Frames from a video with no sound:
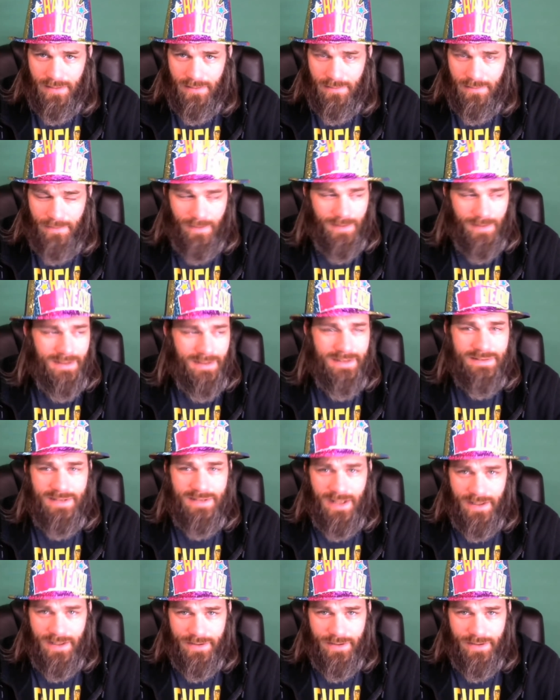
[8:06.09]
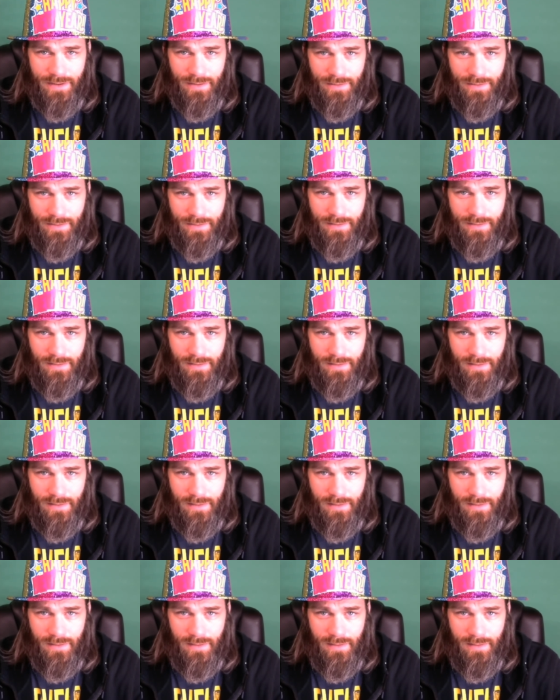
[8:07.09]
for at least 10 years.
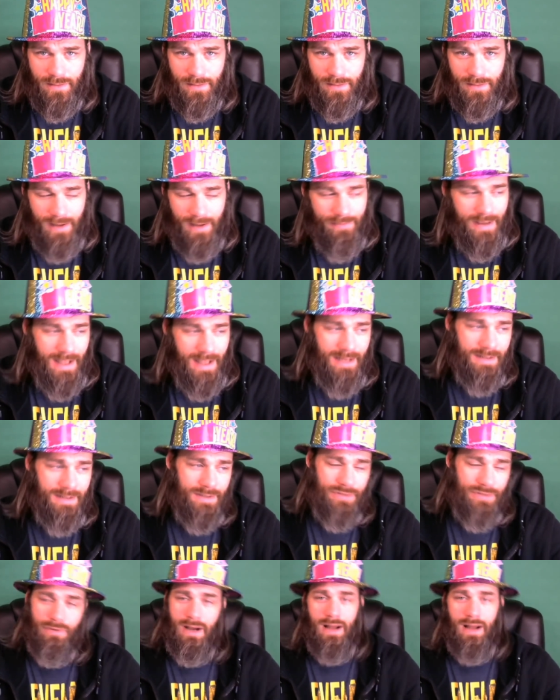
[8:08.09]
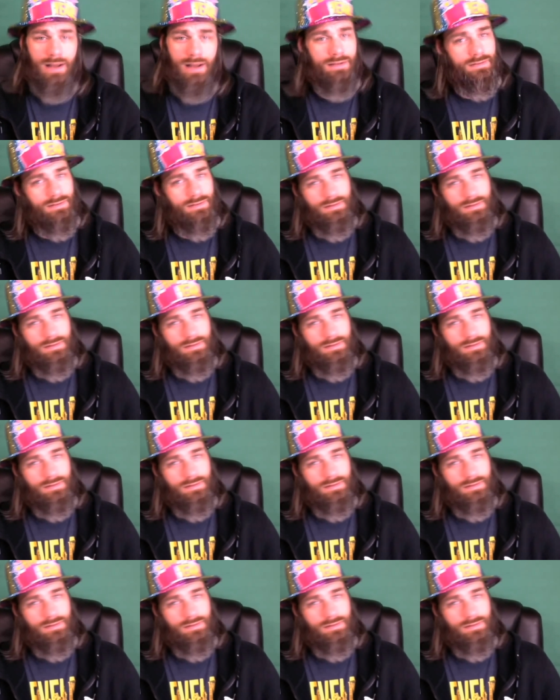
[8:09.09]
I've had DUIs.